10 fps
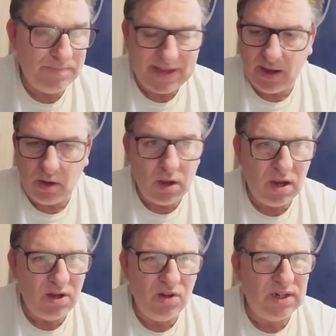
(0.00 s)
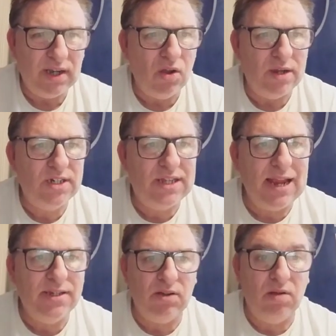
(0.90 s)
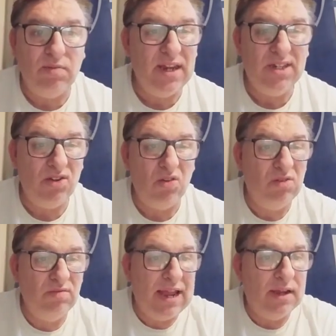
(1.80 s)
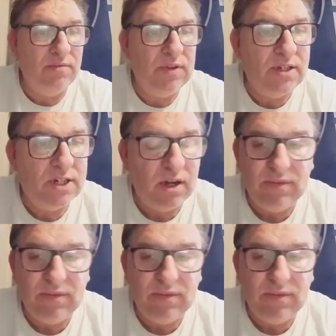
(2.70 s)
Now, I look at the guy's stats, um, it's not that convincing.